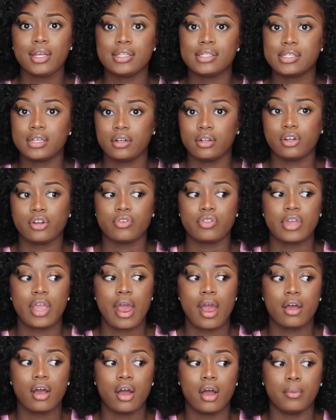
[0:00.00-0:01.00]
and sit under the
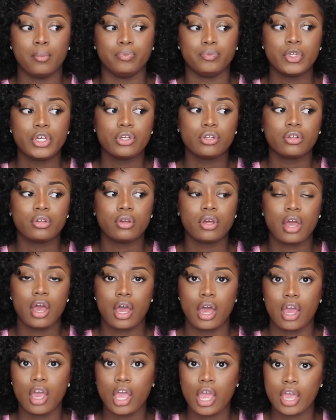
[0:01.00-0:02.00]

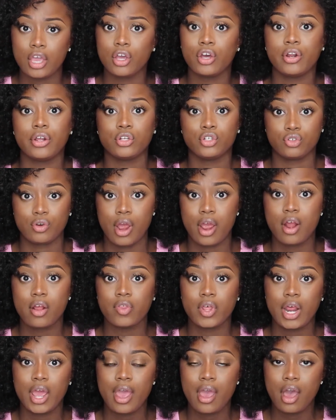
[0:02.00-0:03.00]
a hooded dryer
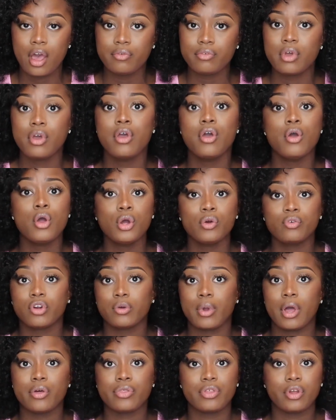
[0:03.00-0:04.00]
that I have for
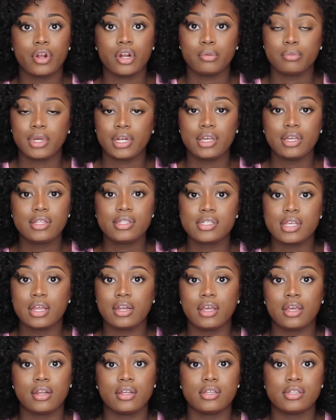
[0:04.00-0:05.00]
about 30 minutes,
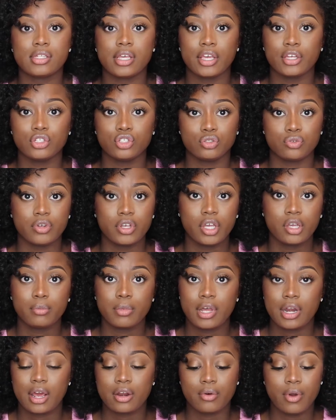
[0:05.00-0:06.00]
and it is a dream,
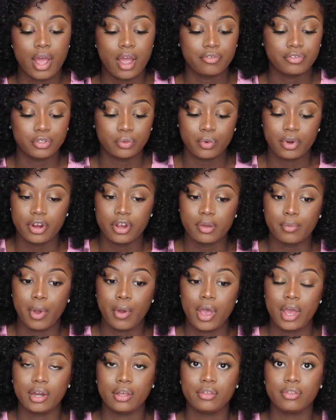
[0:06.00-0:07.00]
and I don't have to worry
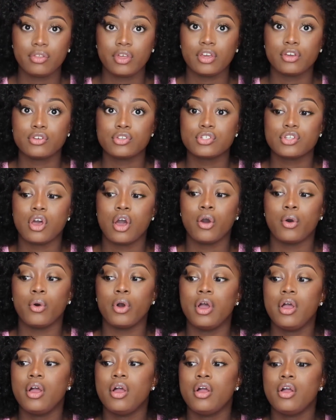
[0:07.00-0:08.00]
about anything.
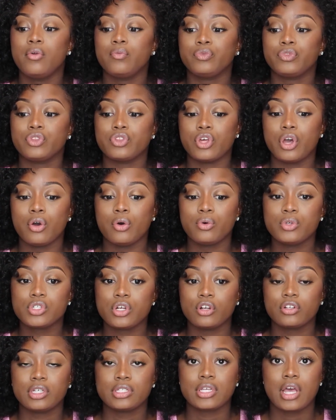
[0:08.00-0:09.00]
So those
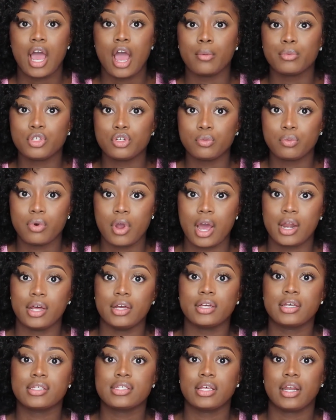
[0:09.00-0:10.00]
are the top two
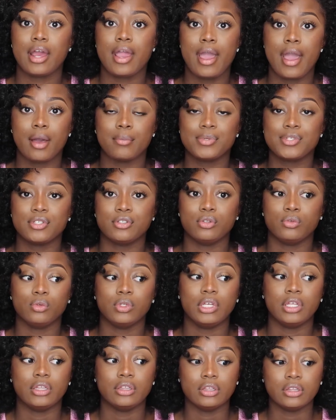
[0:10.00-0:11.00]
products that I
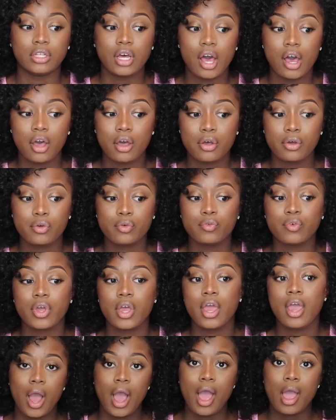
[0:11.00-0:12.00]
absolutely love.
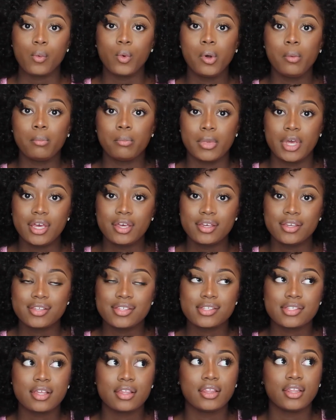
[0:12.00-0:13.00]
But I will
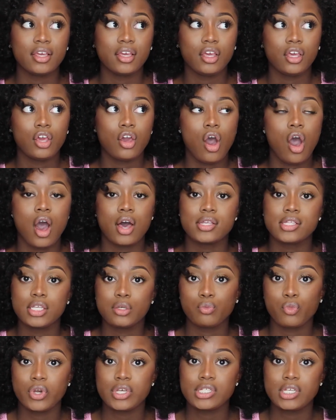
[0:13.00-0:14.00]
mix the
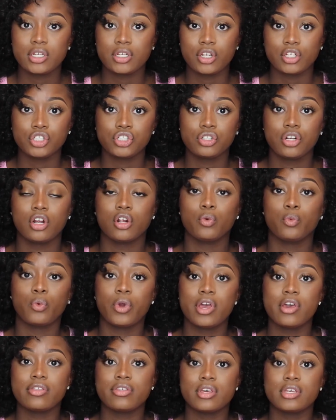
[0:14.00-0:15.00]
Aussie Moist conditioner
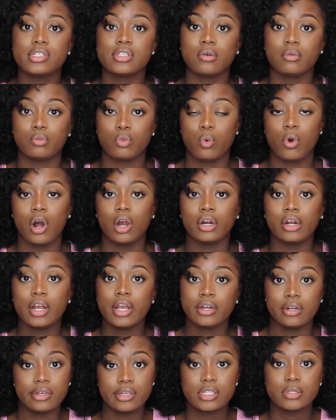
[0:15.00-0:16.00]
with some water
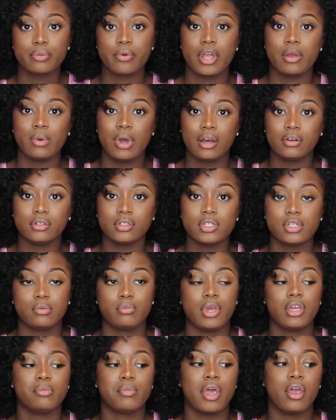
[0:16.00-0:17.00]
in a spray bottle to
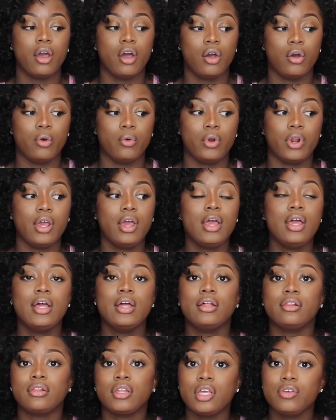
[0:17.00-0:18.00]
make my own
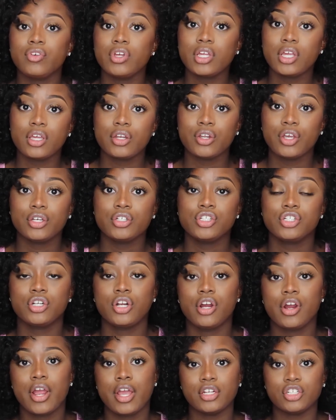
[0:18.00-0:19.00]
leave-in
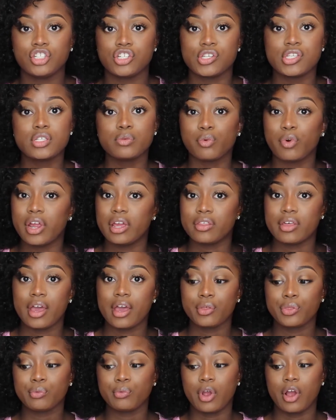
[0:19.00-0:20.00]
conditioner, and just spray
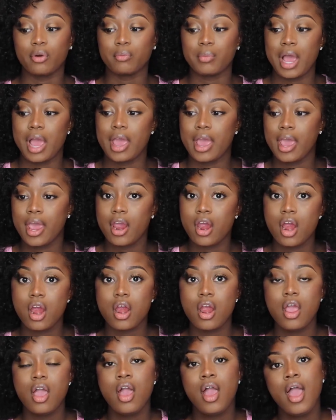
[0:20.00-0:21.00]
that throughout my
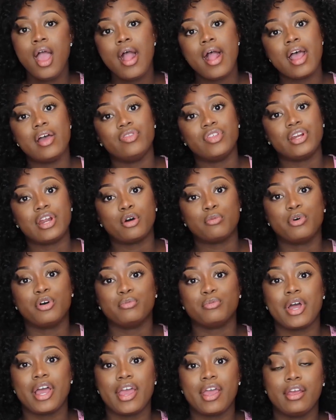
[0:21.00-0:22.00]
hair, and then I'll
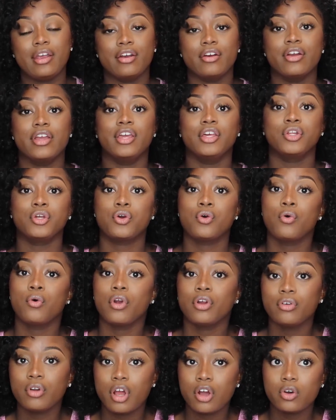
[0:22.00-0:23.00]
put my hair in
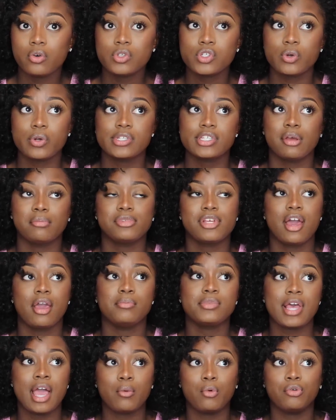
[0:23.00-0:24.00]
cornrows, or
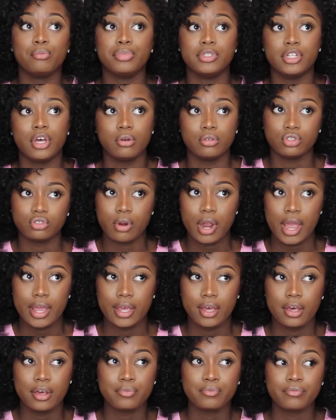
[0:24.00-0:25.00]
sometimes I will blow dry
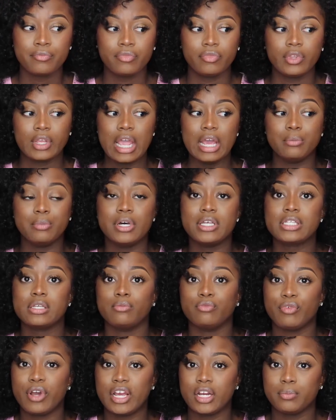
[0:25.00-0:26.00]
it and put
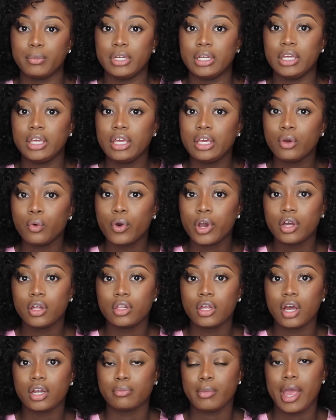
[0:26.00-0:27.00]
some vitamin E oil
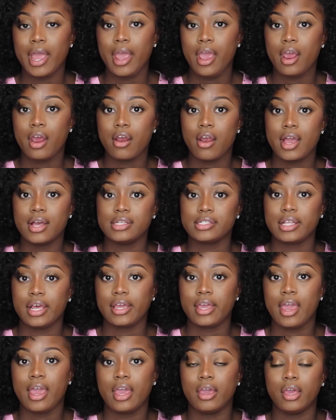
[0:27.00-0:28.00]
on my hair as
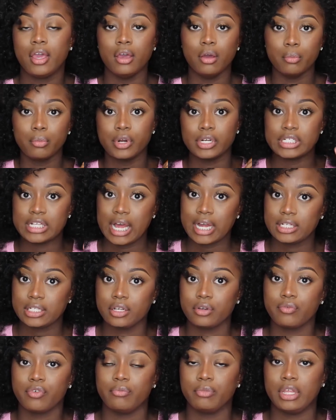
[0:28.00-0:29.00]
like a
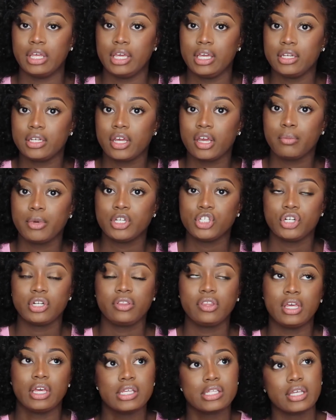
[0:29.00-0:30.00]
protectant from the heat damage
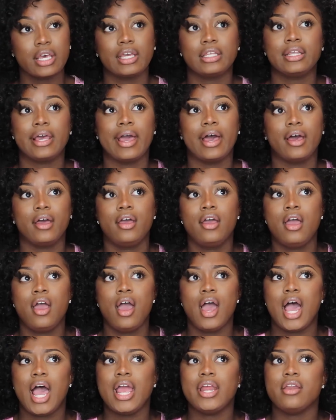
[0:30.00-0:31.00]
and things like that.
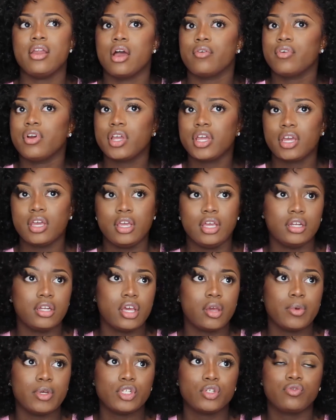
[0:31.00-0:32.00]
I never get heat
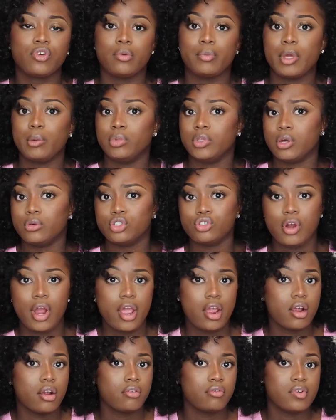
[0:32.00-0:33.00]
damage from a blow
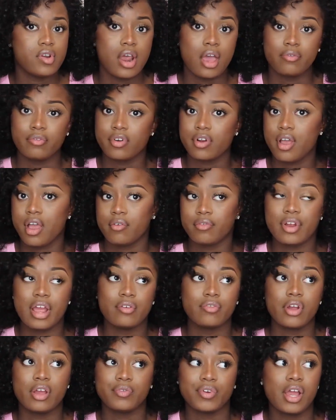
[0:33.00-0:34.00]
dryer, never, ever,
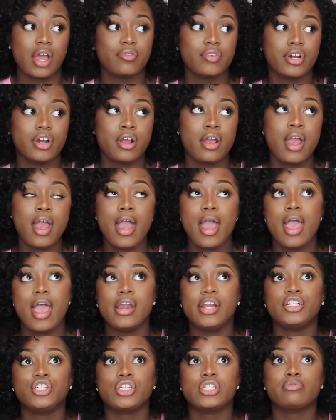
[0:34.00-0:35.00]
ever, ever, ever,
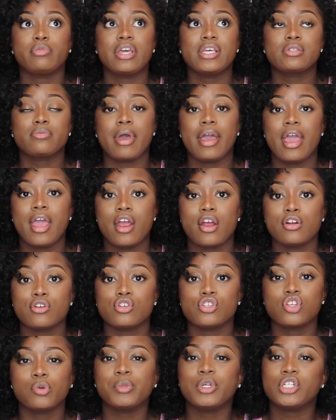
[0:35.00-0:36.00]
and it just makes my hair
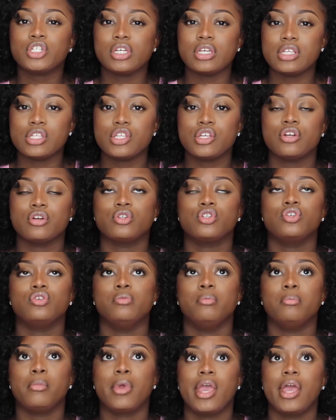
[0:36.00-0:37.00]
so much easier
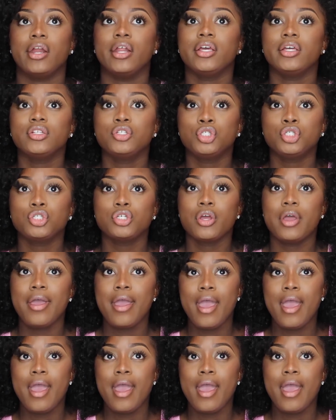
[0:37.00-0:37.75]
to manage.